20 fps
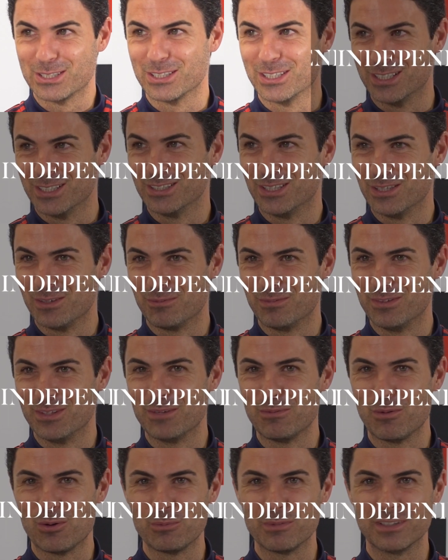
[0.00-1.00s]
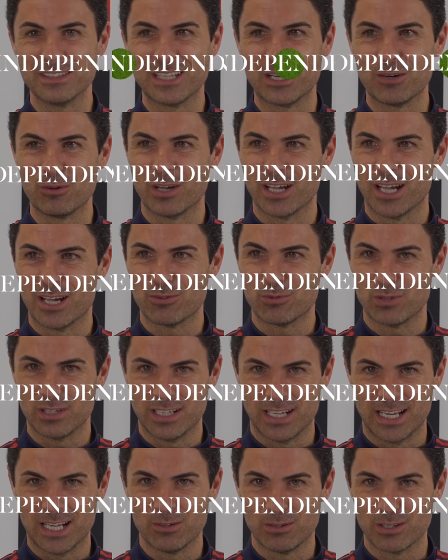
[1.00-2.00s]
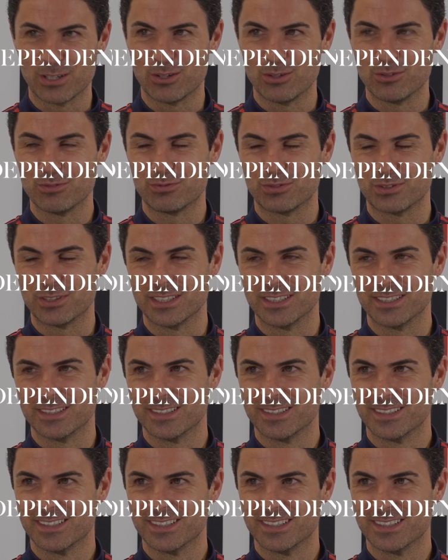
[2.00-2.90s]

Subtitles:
the moment that we have right now and go for it.